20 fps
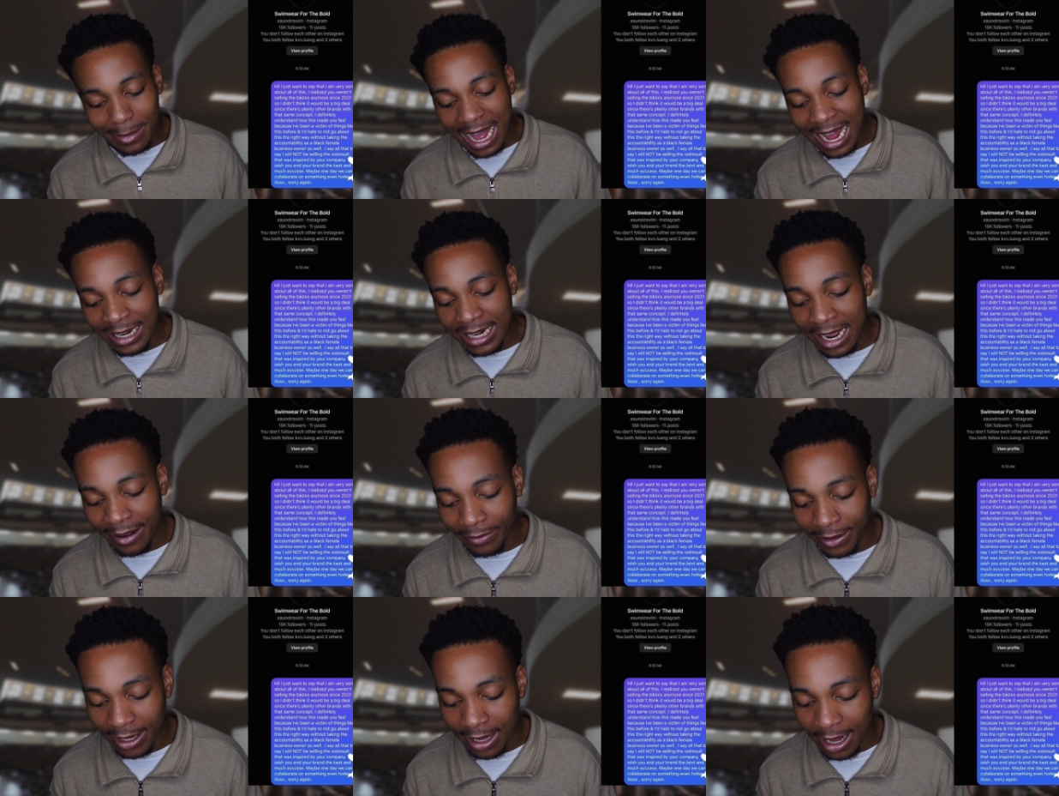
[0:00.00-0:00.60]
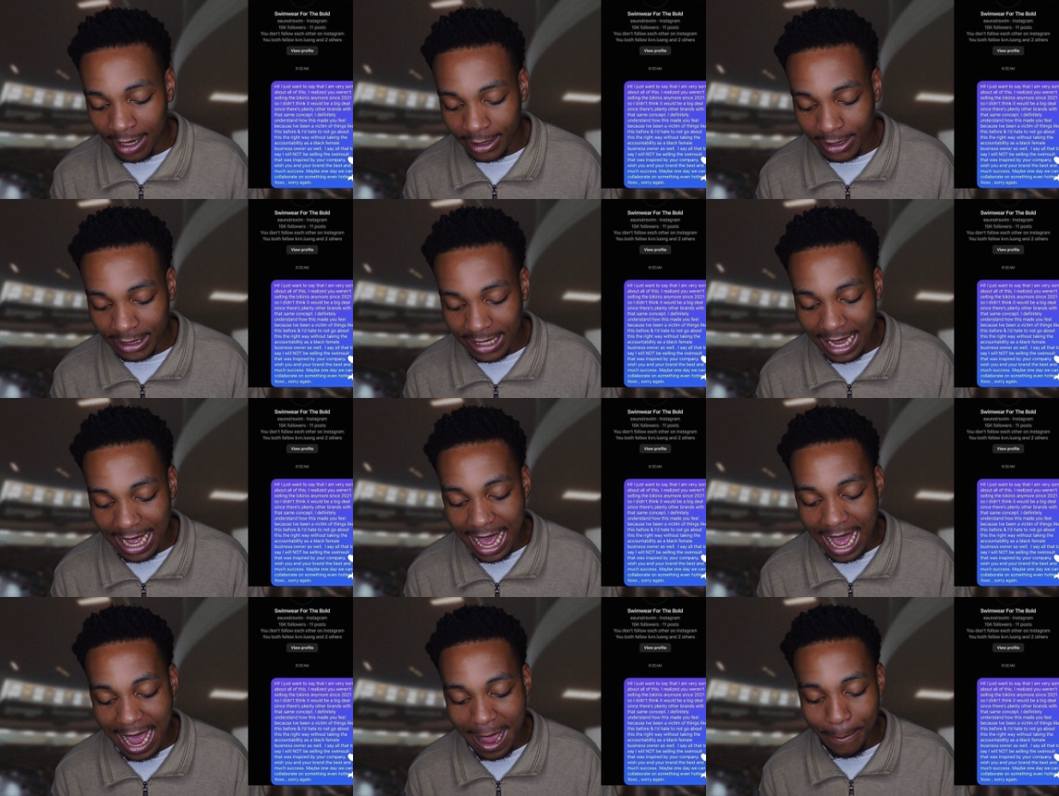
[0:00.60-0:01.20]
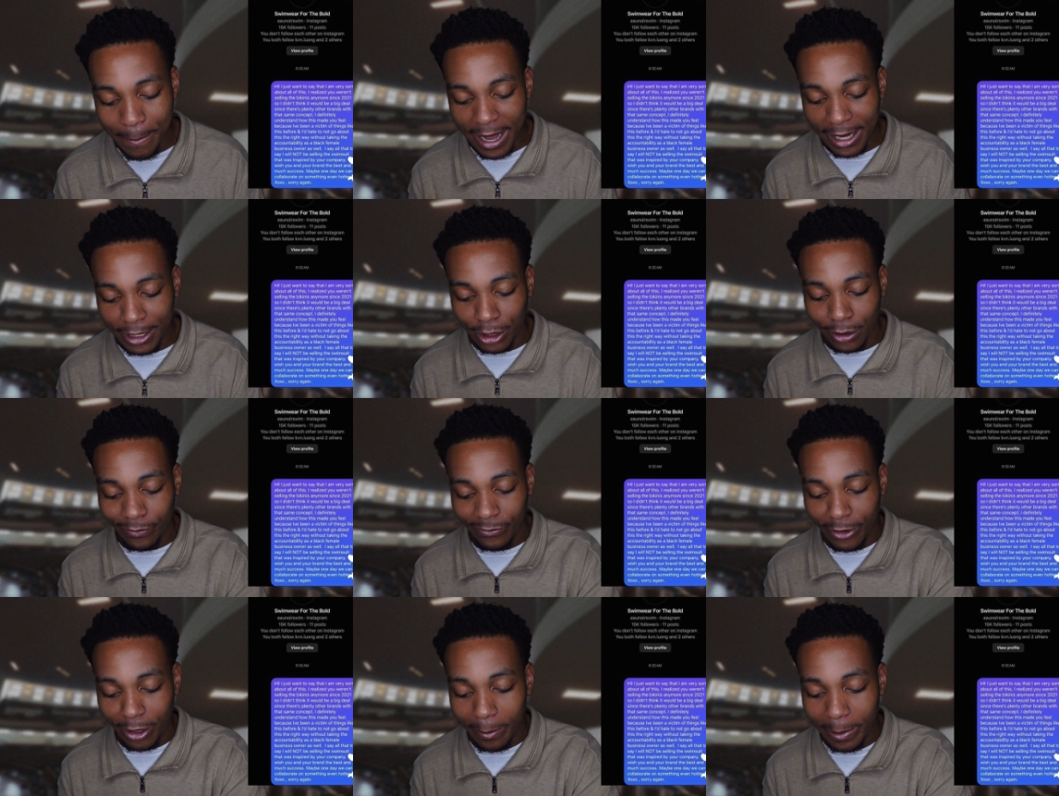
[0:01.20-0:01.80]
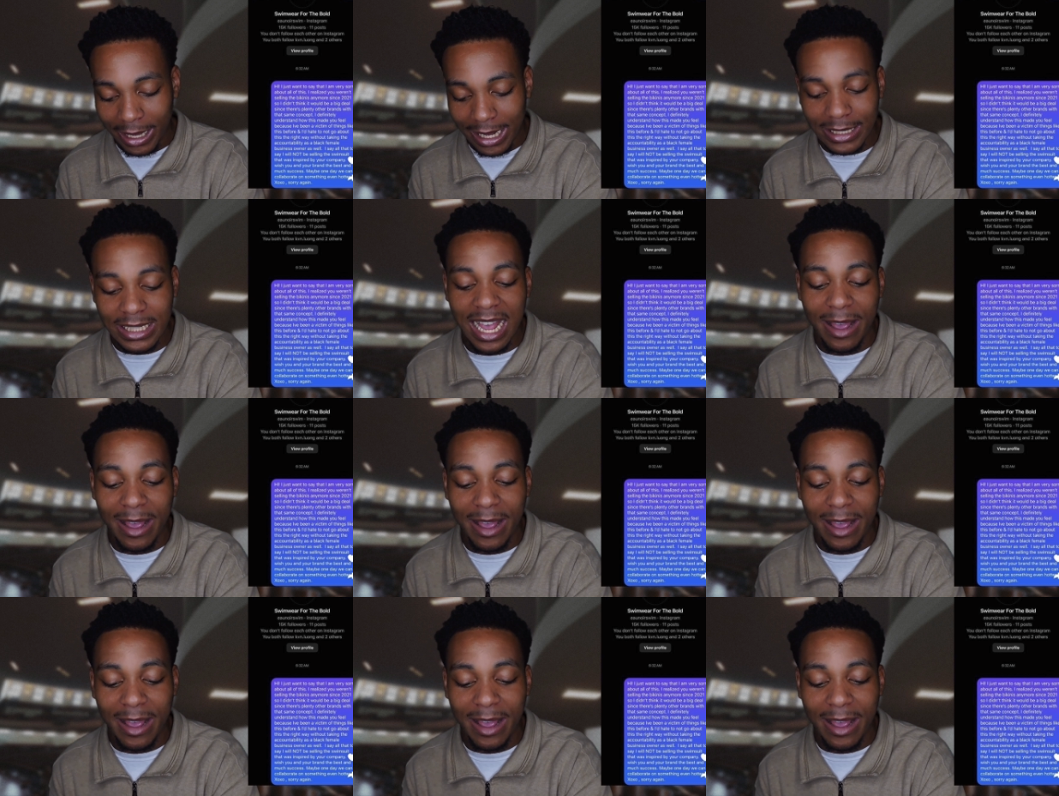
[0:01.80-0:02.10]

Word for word: I definitely understand how it made you feel because